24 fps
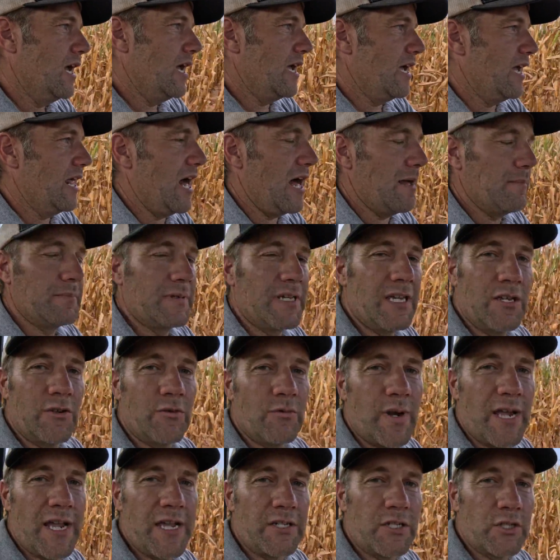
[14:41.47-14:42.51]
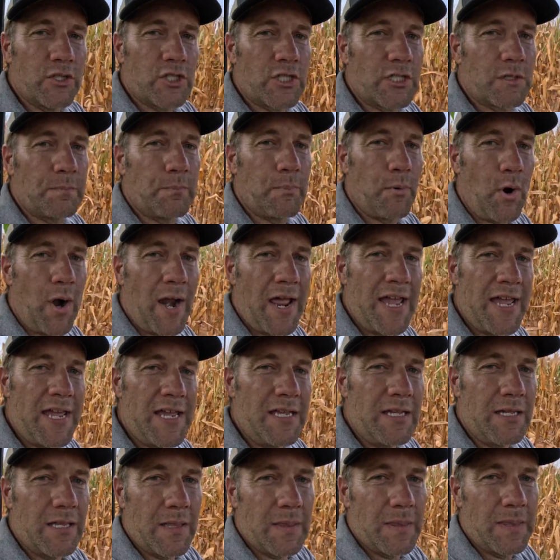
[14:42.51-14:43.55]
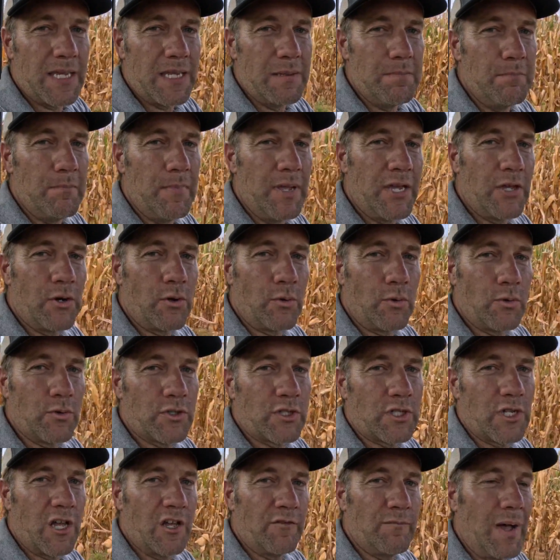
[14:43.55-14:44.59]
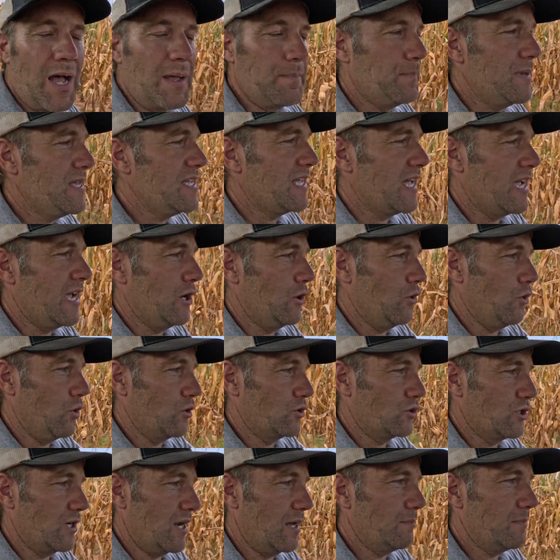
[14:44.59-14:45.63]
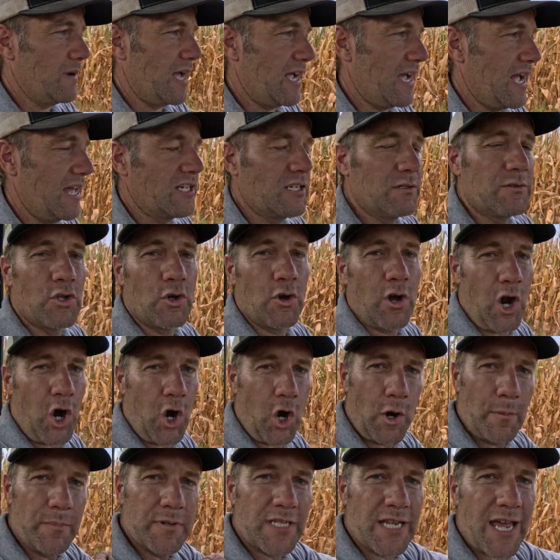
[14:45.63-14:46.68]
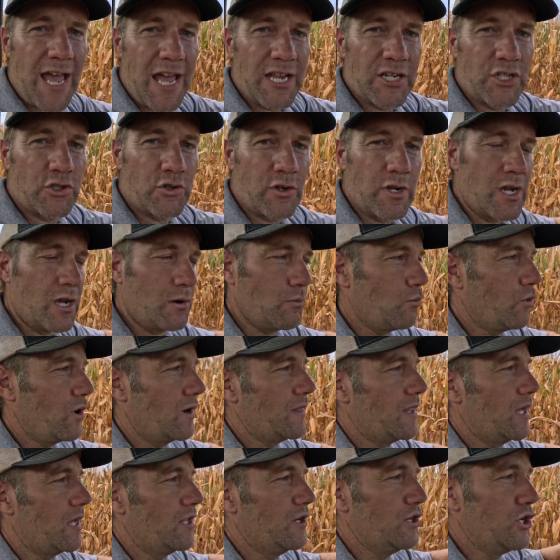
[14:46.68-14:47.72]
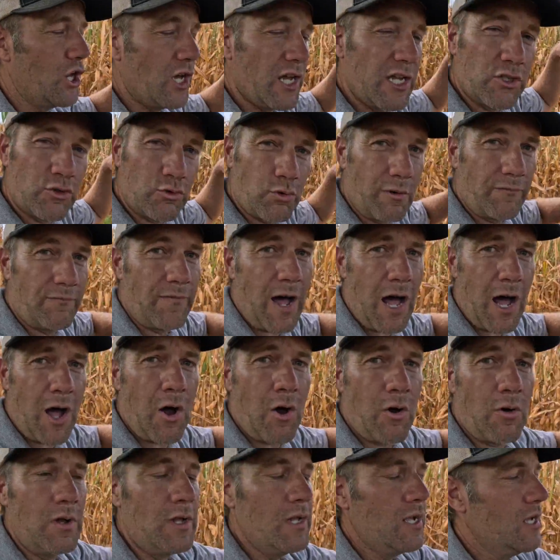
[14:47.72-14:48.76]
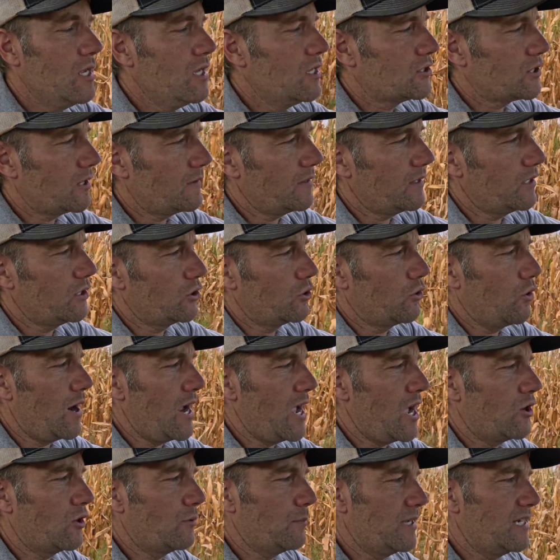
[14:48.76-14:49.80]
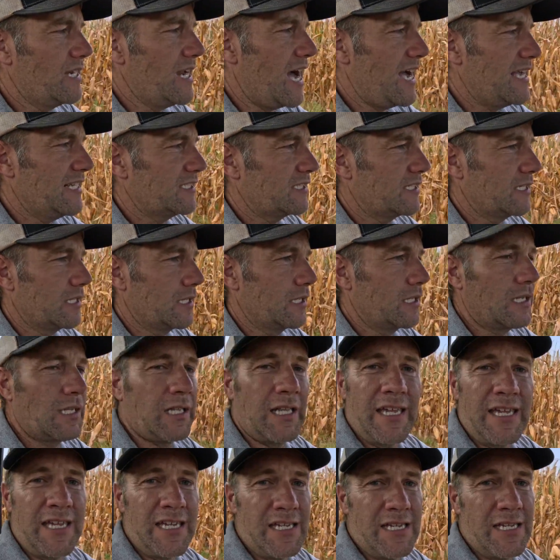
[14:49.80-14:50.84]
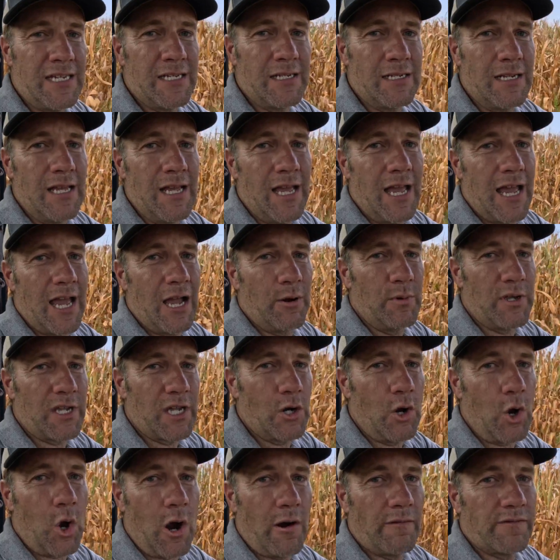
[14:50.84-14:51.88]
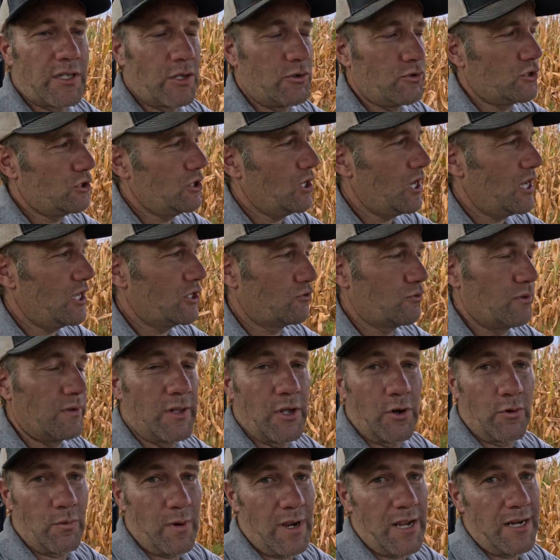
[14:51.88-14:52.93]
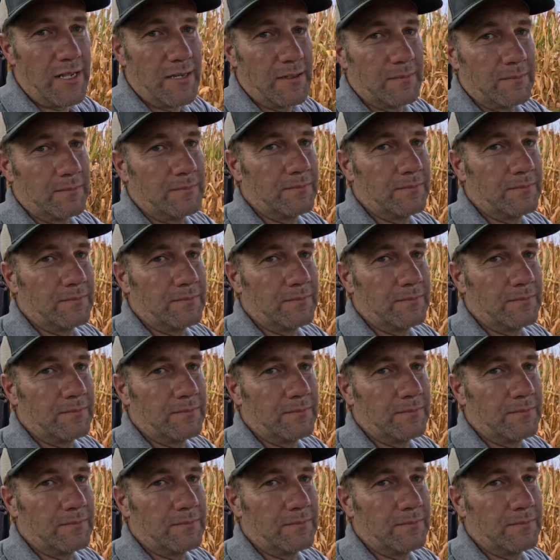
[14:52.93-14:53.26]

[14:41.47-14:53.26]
and I'm getting ready to spray the middles of my pecan orchard. I had to do a herbicide strip where the nuts will fall so that the ground will be nice and clean and we can harvest those nuts when they're ready.